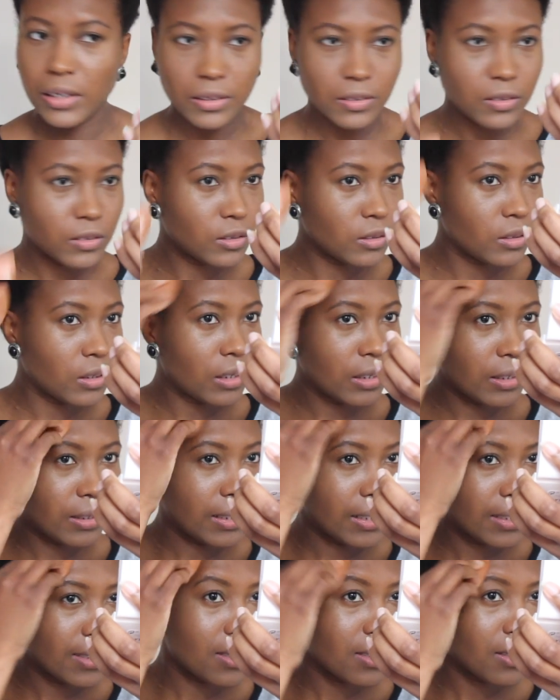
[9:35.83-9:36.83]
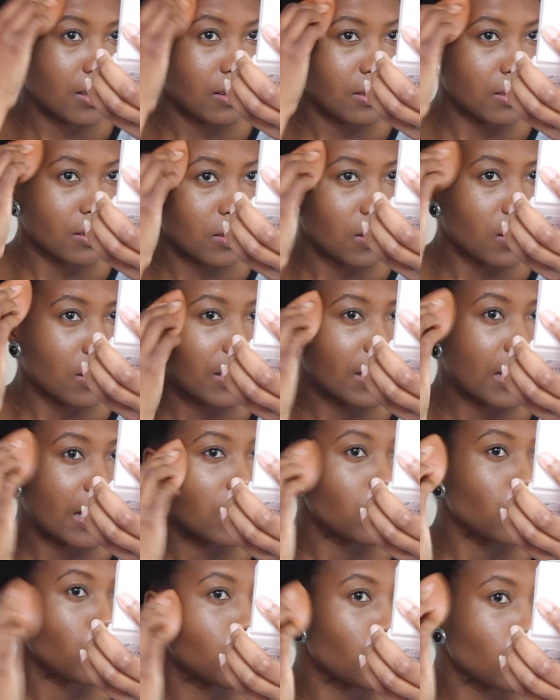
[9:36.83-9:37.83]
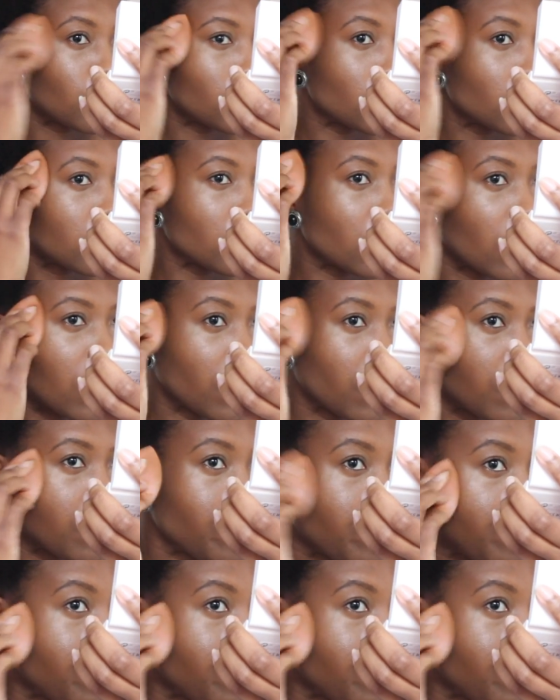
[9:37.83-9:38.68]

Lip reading: It needs to look natural, so